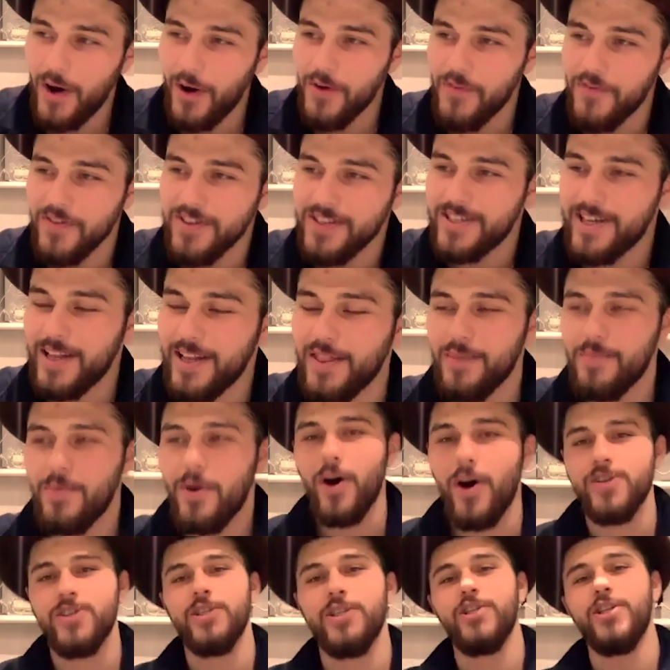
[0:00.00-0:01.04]
often said in the
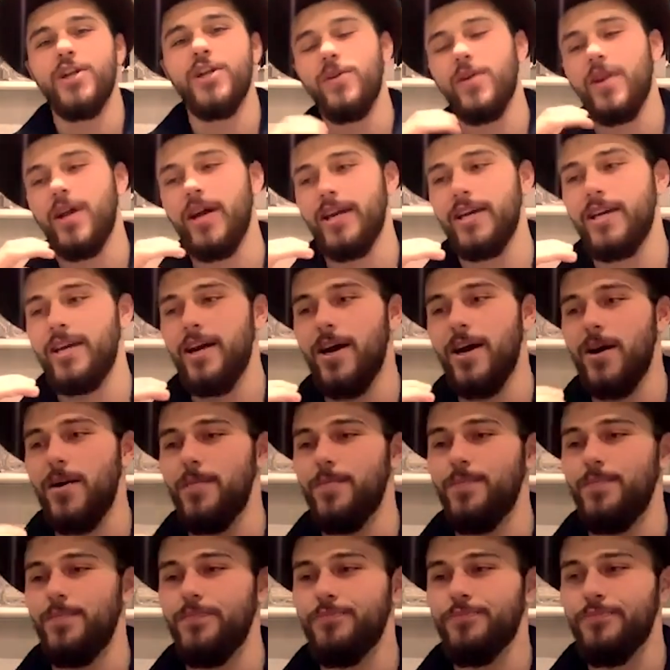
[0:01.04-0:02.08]
past that you don't like,
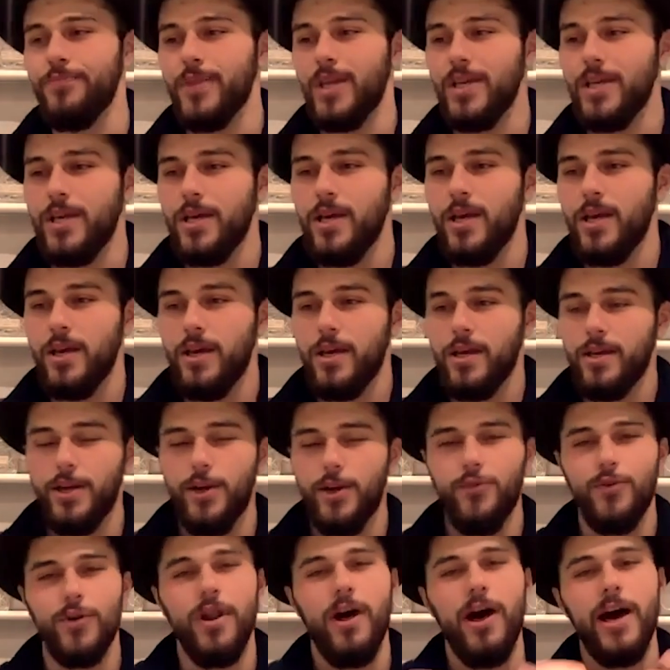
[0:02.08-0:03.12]
you
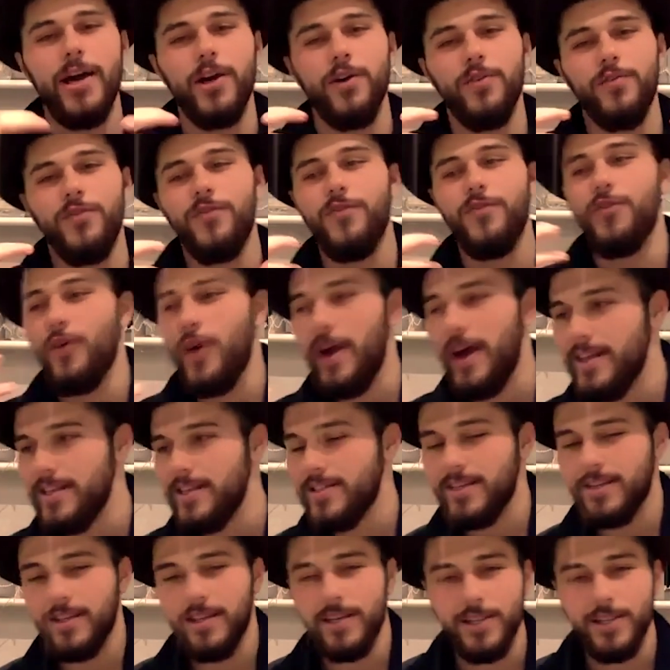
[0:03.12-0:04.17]
know, relying on
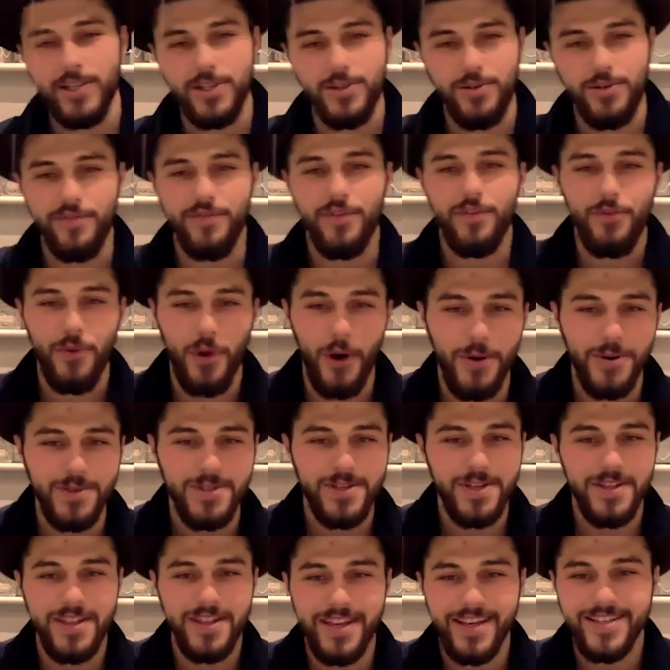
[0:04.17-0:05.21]
friends in the industry for
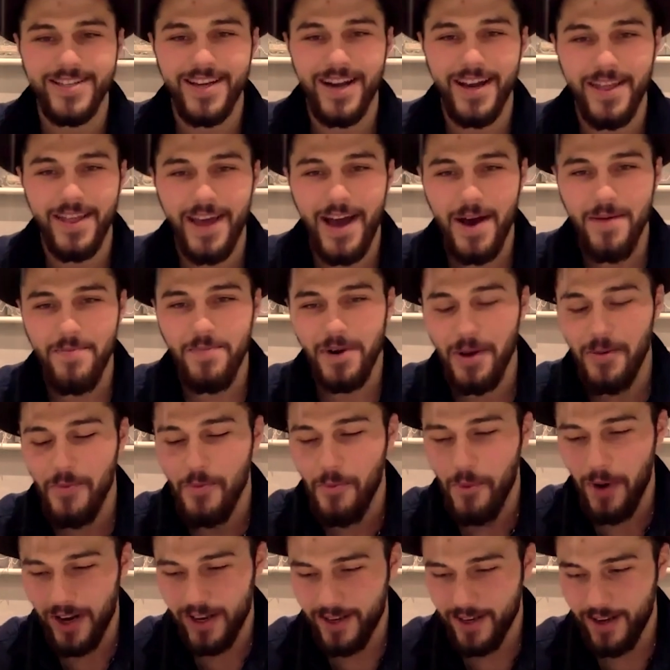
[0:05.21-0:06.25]
roles and things like that. But I
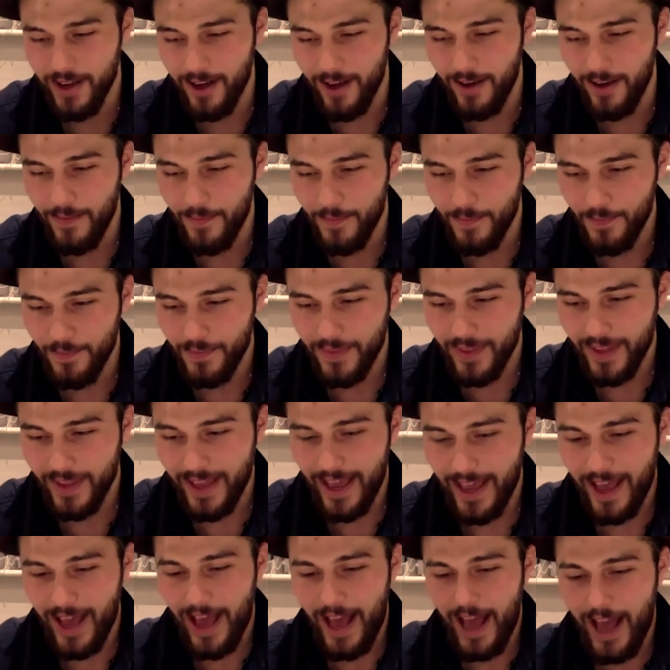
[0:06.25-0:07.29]
wonder,
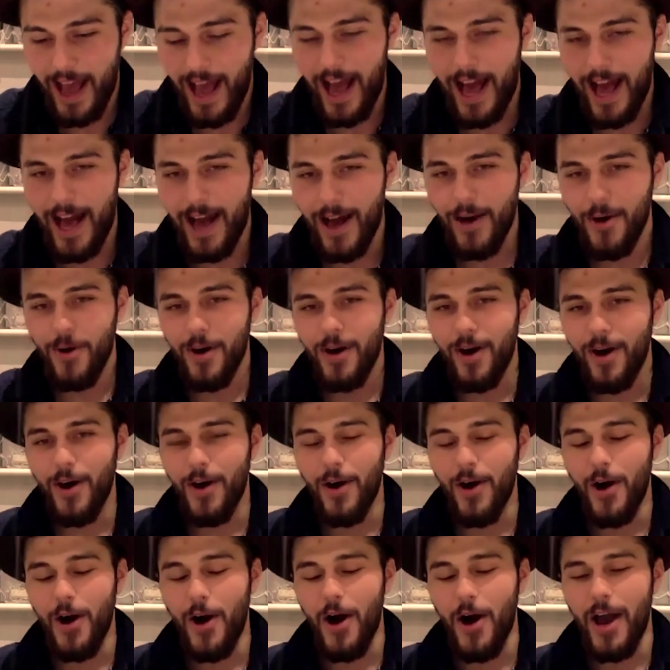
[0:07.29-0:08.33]
how
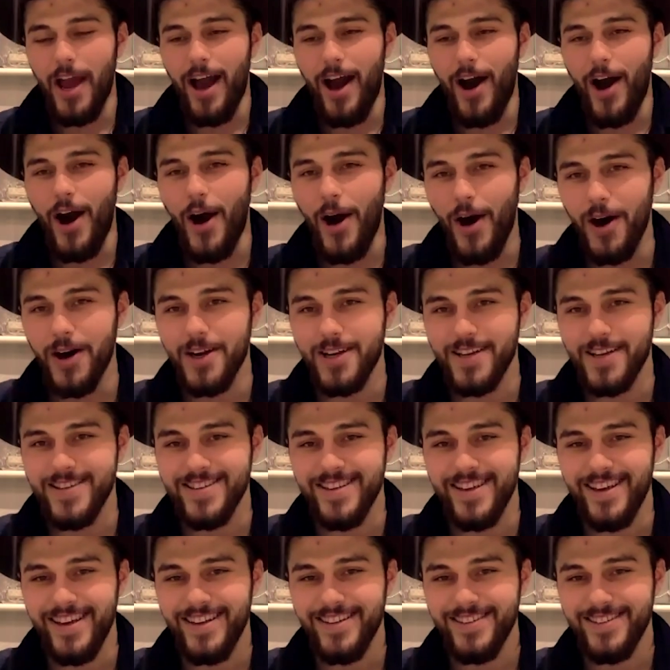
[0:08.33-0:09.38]
hard
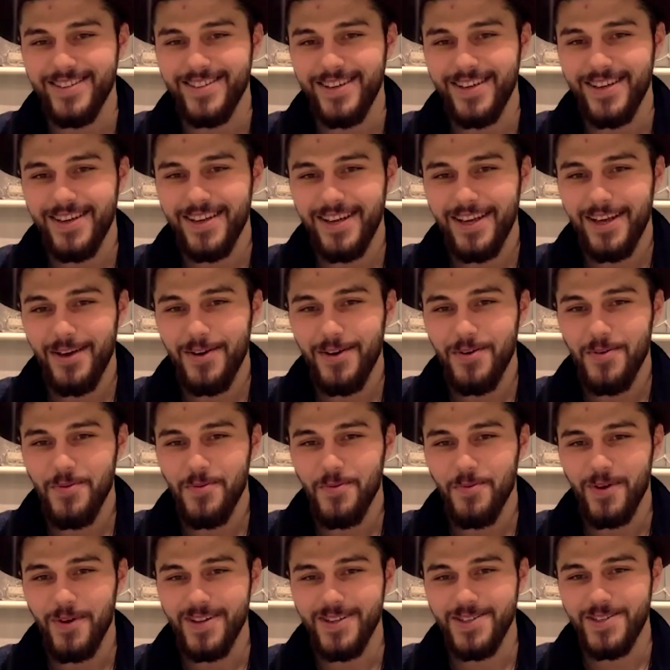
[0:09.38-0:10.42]
is it
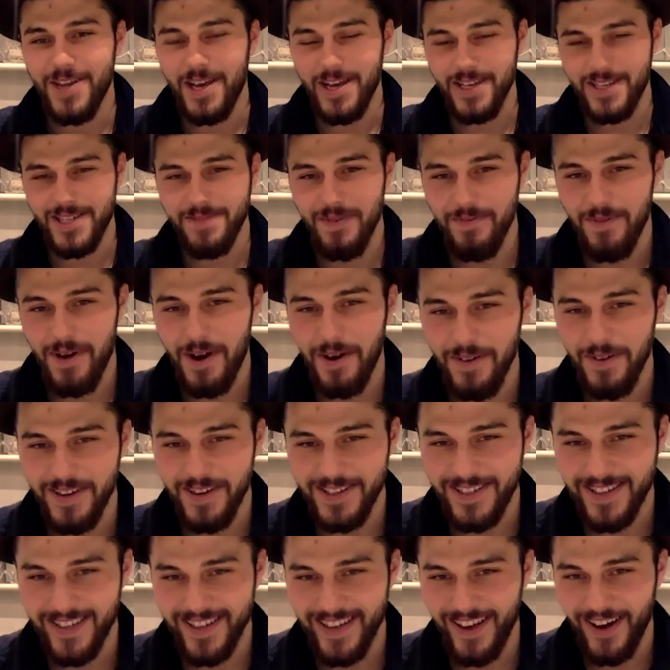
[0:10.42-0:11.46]
when Jason Momoa
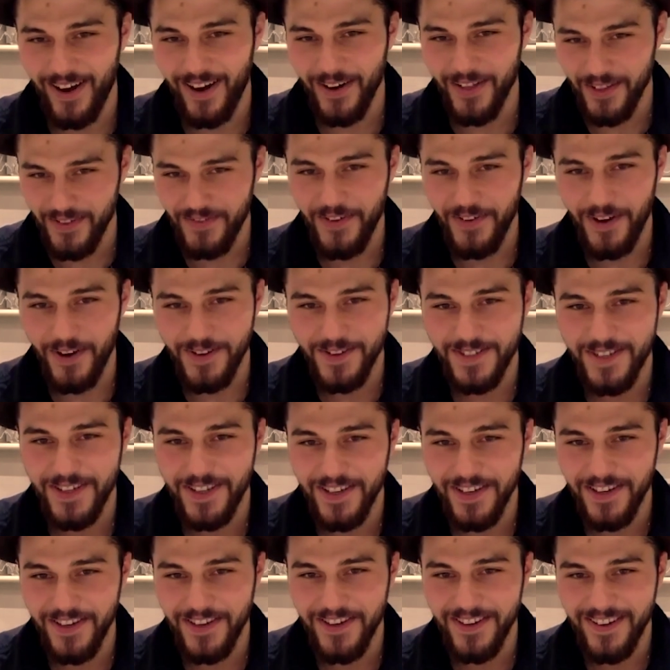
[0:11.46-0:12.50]
is on the phone to
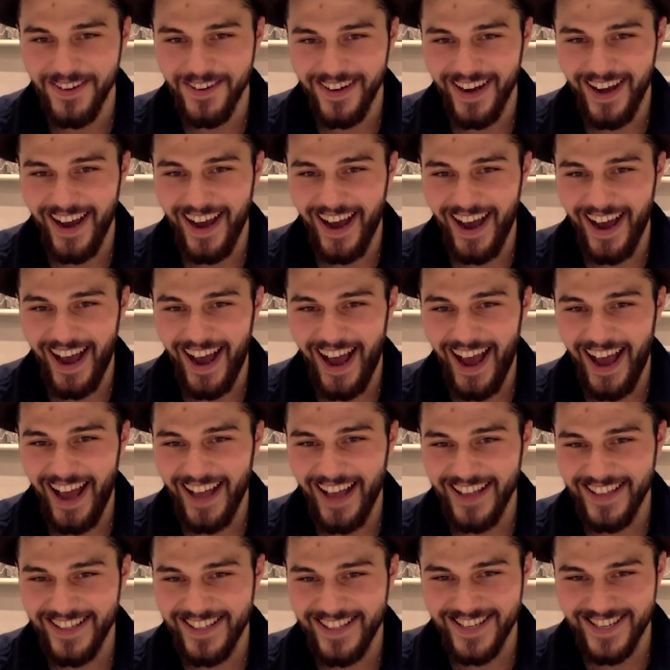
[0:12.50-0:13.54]
you
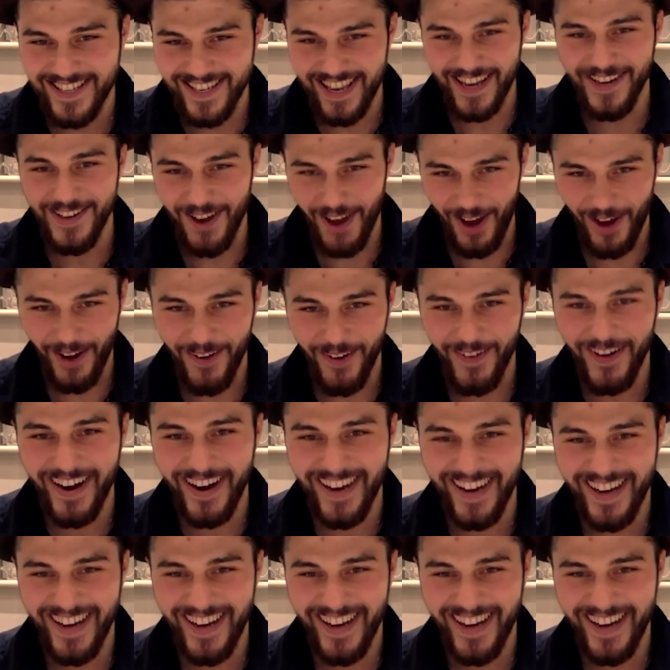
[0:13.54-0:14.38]
to say no?